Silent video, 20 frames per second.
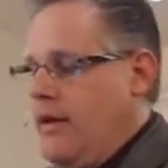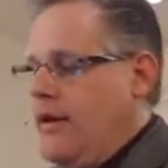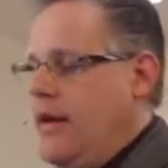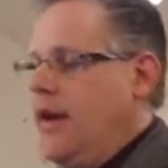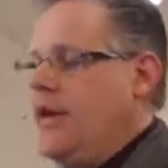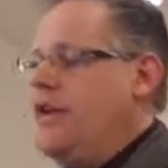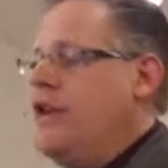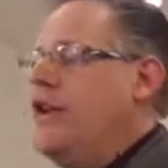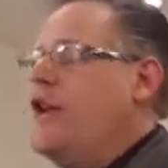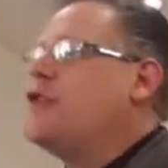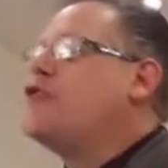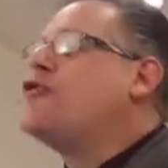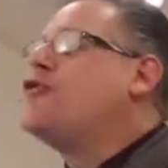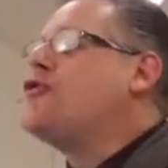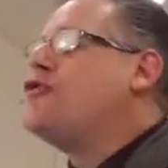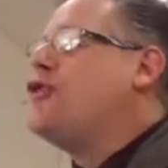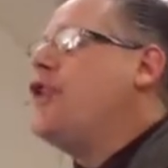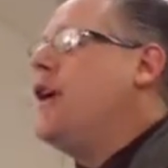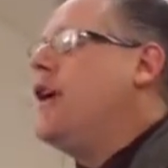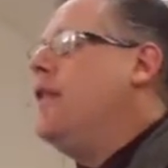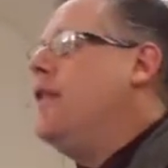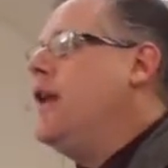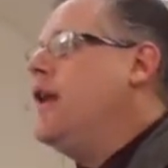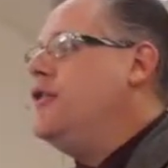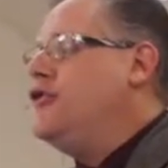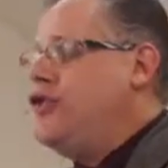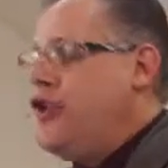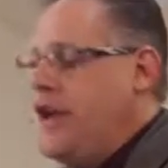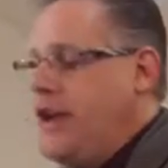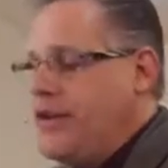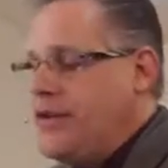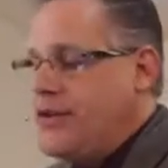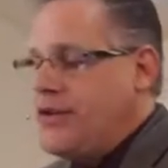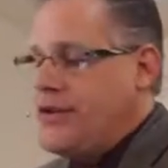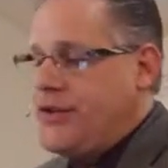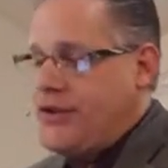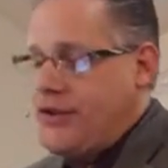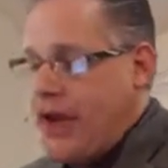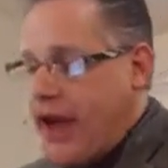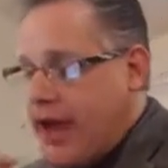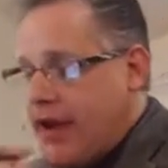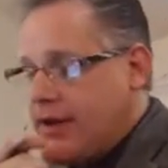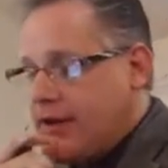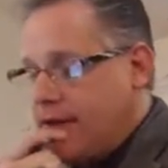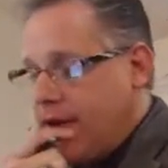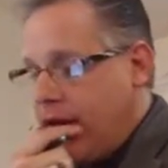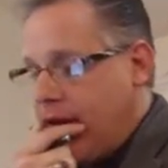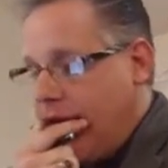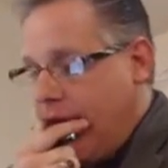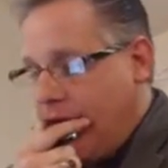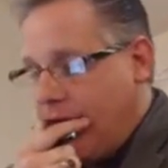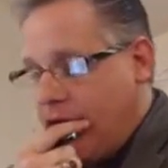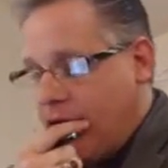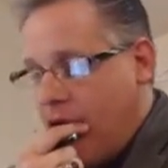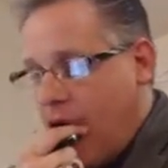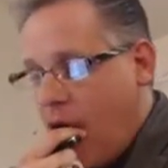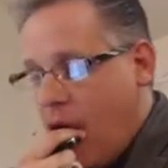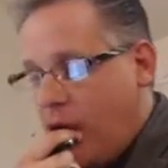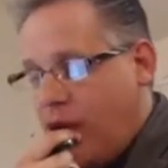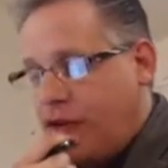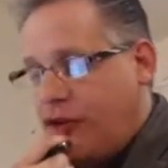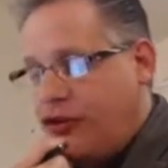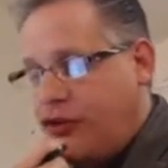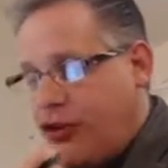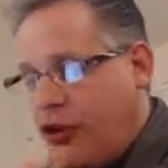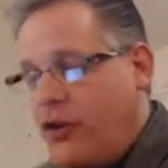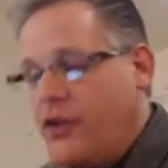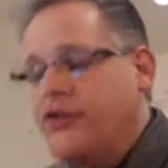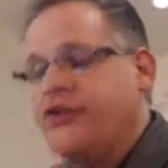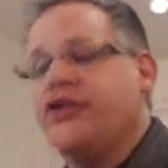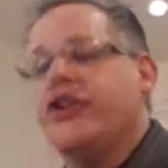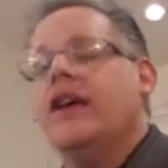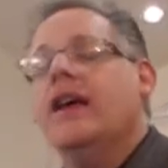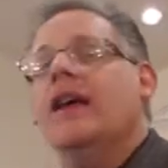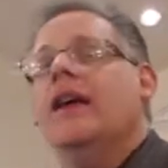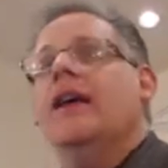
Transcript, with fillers: isn't it interesting that Jesus says that even though the church